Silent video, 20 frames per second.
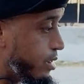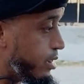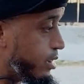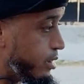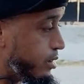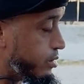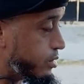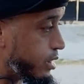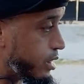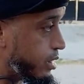And
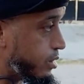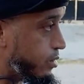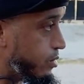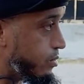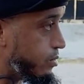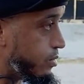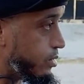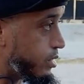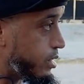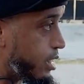it was like,
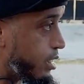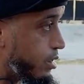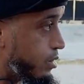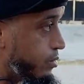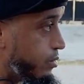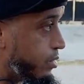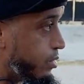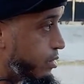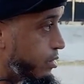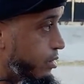nope, it's not
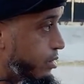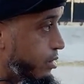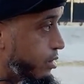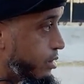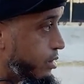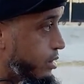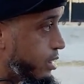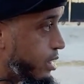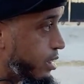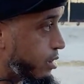gonna work.
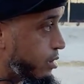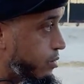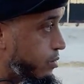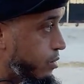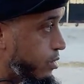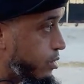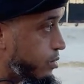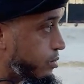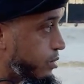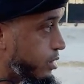It's not gonna
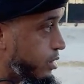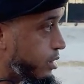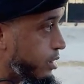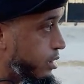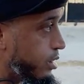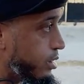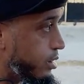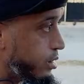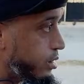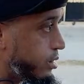work
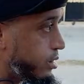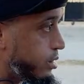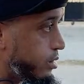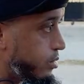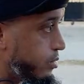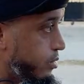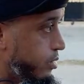because